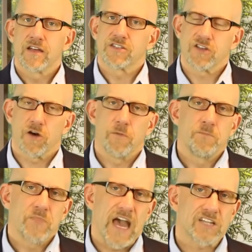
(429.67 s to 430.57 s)
So
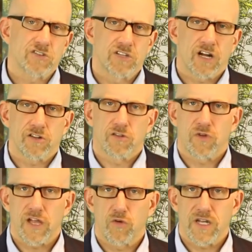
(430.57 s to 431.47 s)
ask your doctor the
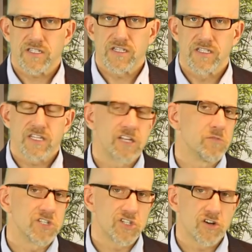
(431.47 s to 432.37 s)
right questions and you'll
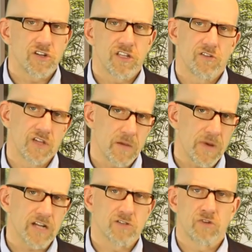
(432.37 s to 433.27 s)
be sure that you can get
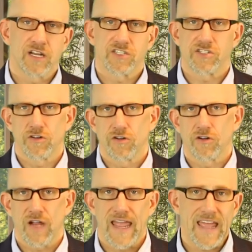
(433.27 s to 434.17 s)
back to running
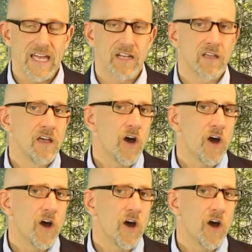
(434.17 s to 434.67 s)
sooner and